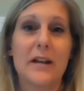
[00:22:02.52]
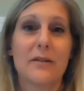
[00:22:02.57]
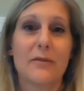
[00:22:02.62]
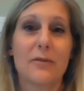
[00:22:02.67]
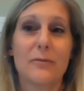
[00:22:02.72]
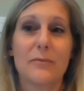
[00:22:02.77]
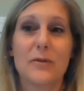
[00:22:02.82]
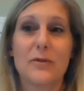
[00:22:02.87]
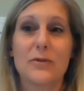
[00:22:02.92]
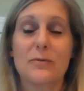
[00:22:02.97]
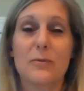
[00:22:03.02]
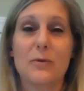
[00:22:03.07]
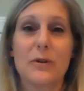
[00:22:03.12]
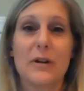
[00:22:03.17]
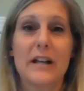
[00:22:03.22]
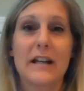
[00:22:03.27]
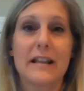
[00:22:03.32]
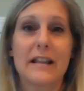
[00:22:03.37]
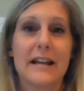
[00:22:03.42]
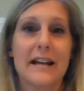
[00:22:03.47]
room this
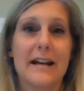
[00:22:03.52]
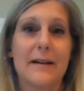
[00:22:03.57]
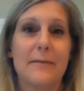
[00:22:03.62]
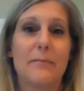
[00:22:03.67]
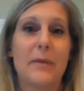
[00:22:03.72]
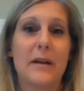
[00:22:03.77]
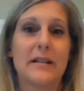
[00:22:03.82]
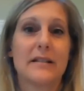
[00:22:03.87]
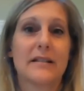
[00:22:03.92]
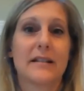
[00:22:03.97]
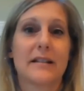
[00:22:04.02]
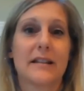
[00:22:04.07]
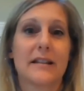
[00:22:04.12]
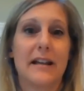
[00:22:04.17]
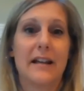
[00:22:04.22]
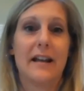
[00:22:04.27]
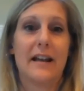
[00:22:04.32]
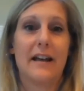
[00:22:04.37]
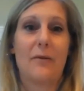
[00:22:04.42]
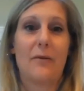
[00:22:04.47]
morning, that
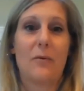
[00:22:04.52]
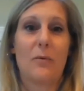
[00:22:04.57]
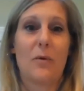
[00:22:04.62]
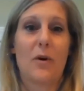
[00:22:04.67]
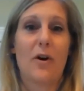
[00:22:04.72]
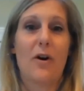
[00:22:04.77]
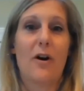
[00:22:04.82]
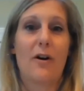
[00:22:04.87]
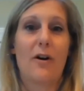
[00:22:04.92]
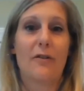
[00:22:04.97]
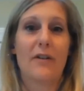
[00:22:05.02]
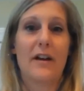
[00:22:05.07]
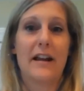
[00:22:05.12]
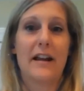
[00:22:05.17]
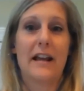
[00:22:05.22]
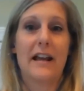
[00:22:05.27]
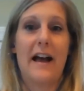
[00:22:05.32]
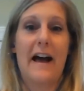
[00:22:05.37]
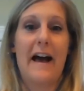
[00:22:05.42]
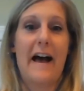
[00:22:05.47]
basically we're
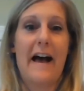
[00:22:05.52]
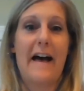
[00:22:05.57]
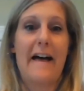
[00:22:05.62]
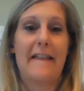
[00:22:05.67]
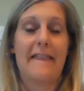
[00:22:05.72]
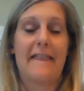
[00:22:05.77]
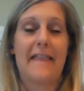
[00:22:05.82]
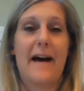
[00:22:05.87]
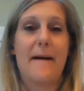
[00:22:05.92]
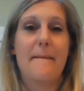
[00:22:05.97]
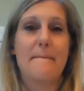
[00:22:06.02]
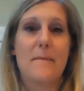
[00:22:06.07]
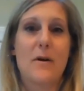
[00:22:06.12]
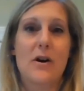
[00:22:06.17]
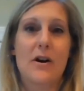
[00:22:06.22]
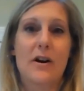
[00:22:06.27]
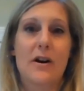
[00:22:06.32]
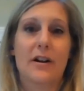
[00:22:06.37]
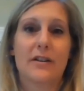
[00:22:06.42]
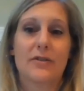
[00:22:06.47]
already at that
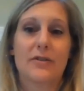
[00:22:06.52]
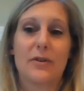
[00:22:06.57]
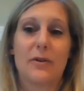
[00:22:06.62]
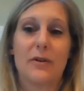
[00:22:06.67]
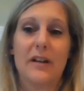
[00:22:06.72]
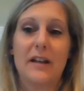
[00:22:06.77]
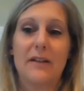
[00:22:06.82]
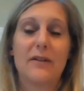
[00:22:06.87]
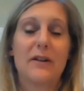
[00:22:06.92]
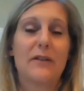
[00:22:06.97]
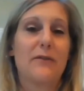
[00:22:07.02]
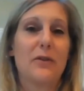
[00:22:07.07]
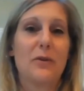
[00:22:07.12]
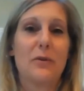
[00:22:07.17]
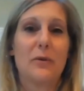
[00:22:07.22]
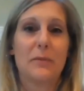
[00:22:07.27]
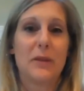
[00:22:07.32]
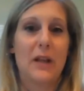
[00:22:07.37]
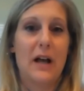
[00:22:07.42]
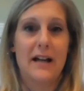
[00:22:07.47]
mark. So even if
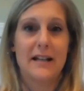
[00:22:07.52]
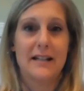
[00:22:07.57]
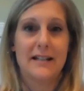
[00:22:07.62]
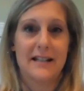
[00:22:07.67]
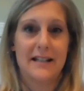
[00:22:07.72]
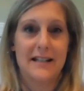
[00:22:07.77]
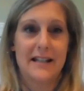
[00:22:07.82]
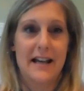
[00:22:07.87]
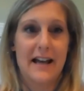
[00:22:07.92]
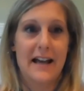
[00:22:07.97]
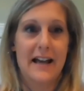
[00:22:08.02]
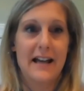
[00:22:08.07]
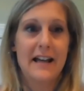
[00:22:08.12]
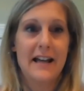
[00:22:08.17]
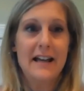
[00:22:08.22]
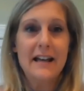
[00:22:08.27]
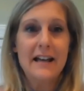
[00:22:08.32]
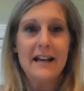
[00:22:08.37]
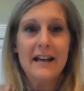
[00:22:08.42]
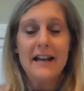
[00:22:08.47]
you applied
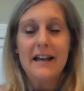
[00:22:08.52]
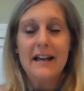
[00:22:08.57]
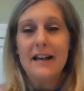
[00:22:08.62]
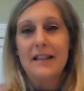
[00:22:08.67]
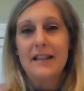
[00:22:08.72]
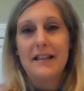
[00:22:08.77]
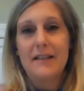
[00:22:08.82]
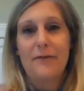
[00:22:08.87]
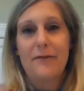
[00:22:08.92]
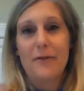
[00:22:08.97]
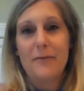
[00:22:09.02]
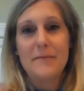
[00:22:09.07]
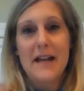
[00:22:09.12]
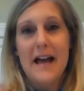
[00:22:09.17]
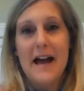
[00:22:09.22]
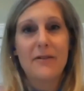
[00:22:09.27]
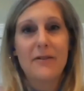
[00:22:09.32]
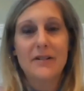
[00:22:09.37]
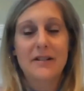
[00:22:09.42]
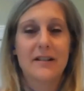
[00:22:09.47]
today, from
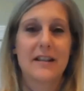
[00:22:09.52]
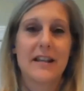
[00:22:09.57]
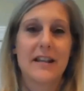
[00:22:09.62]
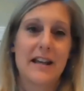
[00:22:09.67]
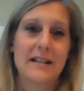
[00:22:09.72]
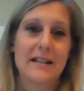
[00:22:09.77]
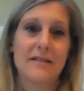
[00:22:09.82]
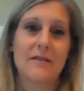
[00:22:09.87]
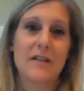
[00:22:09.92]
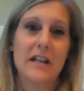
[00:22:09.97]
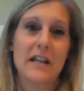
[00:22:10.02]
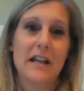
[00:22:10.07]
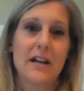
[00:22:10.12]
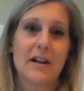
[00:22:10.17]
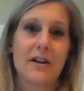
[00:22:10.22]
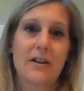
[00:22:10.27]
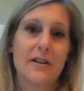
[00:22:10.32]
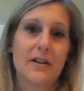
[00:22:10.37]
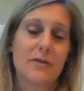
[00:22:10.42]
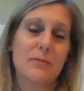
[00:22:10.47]
now until the end of the
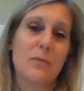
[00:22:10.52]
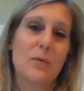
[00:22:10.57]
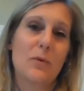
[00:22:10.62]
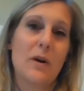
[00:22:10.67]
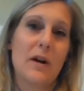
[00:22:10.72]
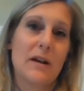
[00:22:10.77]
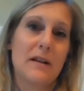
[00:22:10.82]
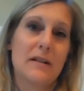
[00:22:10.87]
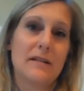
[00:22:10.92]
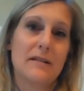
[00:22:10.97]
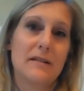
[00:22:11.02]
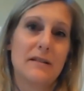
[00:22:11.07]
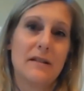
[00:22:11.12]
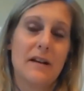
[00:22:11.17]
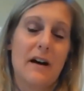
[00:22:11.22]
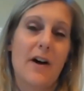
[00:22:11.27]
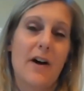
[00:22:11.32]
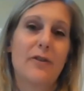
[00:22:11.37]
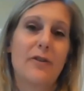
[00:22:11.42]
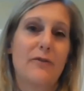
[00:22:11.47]
year is
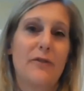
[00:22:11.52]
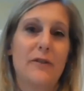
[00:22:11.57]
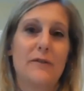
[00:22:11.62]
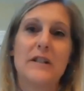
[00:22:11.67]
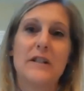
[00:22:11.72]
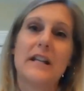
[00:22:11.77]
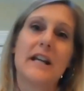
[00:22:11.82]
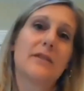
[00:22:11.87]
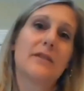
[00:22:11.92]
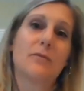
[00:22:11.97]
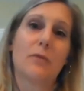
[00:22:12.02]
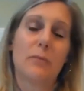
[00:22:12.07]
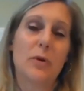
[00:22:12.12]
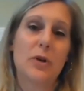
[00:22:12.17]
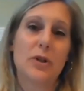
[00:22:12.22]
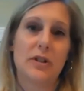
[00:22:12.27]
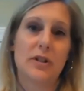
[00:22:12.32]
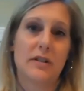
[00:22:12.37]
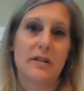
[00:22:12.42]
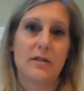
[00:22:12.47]
150 days will
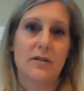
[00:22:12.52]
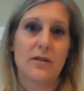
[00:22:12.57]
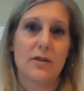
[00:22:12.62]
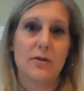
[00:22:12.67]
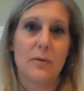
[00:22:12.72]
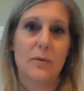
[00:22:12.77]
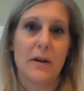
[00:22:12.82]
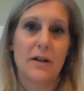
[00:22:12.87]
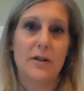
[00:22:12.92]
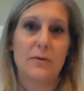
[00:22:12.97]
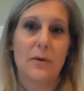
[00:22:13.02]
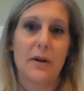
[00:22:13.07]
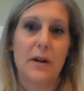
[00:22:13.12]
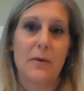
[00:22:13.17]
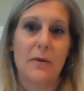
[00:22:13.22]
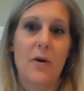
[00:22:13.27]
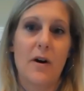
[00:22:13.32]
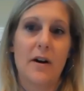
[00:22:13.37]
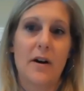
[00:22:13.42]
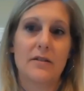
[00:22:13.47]
push us into
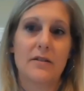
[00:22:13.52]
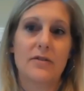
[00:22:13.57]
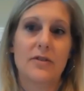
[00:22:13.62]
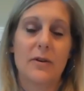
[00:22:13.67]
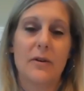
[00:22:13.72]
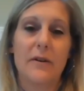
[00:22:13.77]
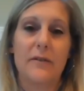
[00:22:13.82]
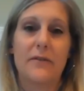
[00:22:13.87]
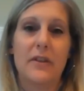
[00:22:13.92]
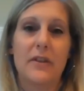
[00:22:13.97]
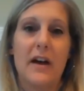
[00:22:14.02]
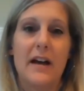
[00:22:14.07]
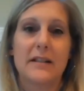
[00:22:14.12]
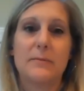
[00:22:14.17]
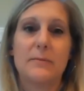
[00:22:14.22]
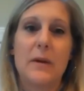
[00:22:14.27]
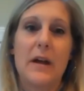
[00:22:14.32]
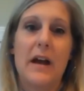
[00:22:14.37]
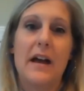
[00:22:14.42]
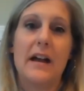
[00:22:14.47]
2021. So if the
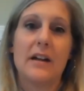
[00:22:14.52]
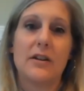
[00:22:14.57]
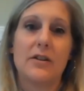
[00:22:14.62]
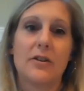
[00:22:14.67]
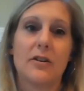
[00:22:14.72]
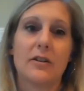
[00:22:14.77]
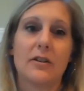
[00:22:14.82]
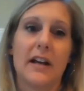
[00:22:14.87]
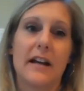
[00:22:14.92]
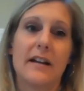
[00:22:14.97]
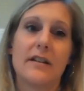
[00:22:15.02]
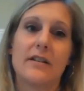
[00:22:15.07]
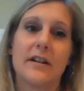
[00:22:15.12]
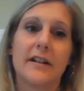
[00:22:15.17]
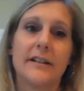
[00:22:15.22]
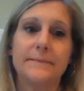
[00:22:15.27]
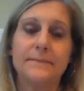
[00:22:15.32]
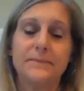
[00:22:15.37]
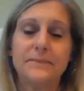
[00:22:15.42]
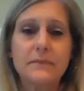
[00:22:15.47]
SBA and your
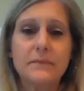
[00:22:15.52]
lender